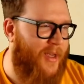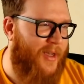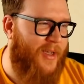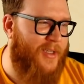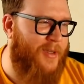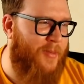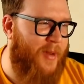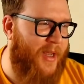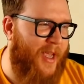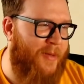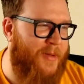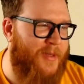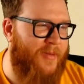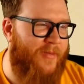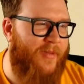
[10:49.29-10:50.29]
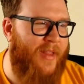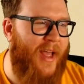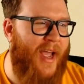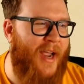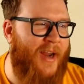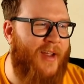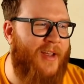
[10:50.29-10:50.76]
because somebody gave me some
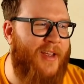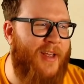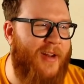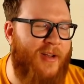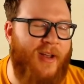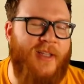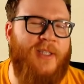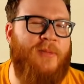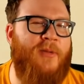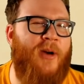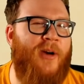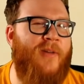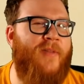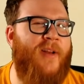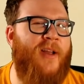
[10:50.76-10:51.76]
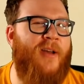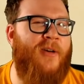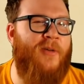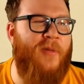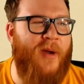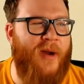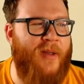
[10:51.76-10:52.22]
flack in a custom card
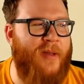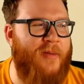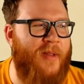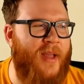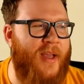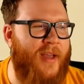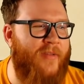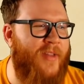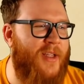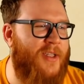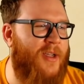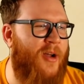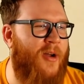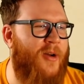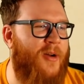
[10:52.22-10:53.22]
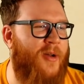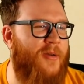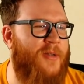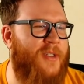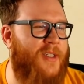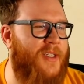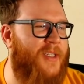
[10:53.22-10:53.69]
video where they were like, if this card
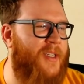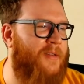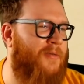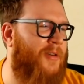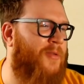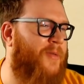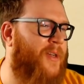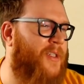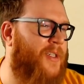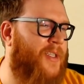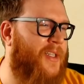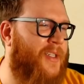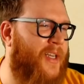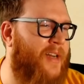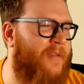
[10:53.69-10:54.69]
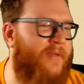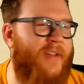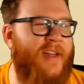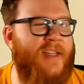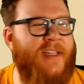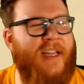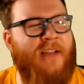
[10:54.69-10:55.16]
goes to zero, Regis, it's
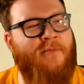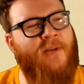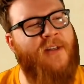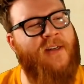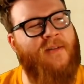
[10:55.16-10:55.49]
infinite damage.